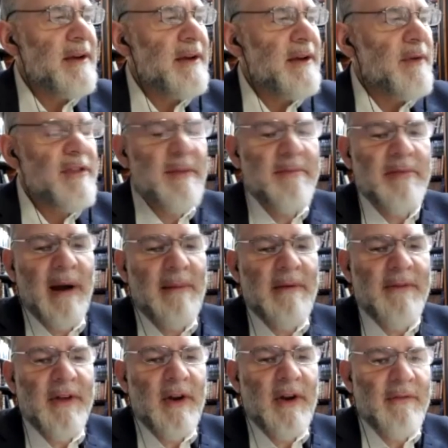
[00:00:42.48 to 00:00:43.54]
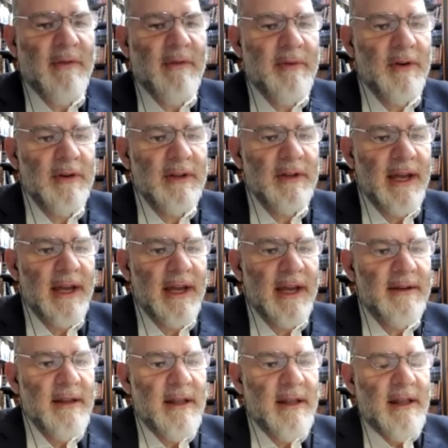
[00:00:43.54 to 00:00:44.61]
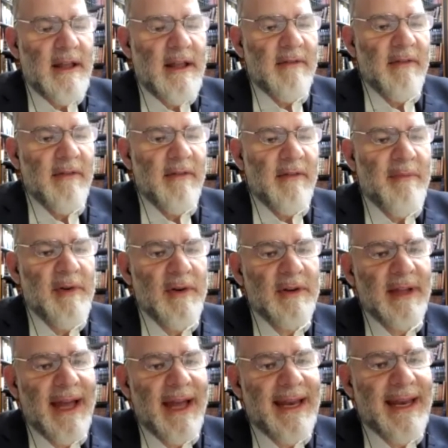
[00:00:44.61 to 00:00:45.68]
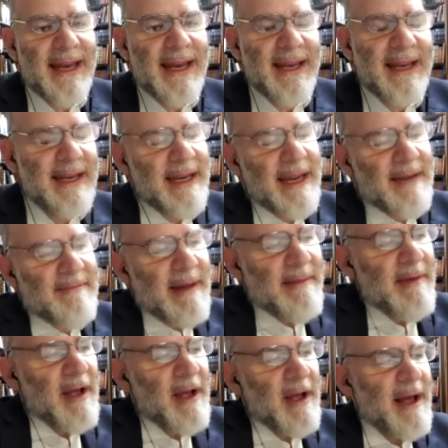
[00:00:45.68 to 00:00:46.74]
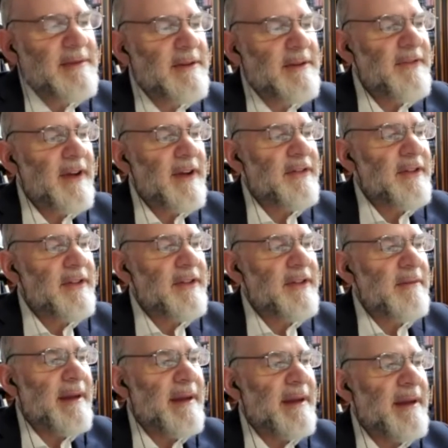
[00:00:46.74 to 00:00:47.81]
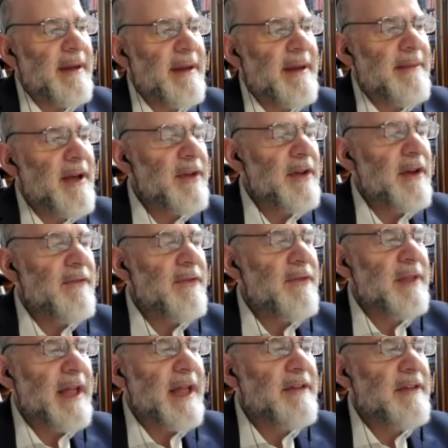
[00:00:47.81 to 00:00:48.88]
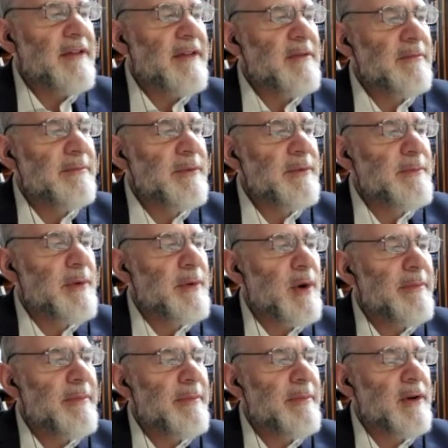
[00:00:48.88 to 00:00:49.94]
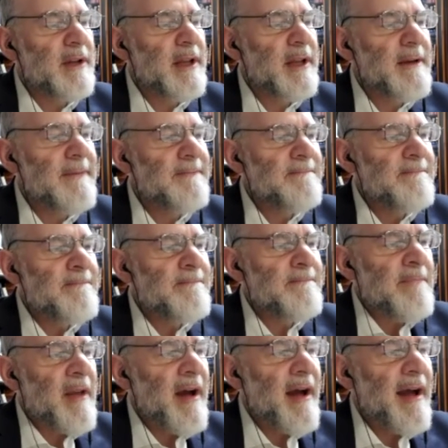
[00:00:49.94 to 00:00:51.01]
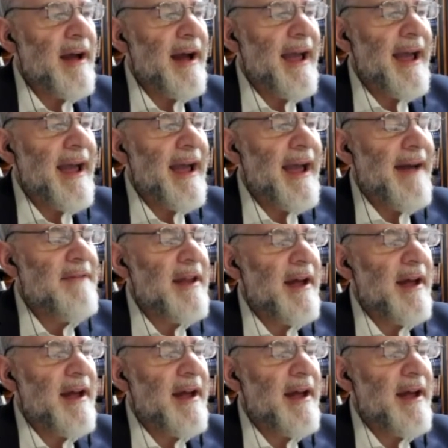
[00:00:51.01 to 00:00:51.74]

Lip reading: What's the problem if I don't have a pure light? If I have a pure light, maybe I'll come to fix it. Maybe I'll come to, if the light doesn't burn purely, I have an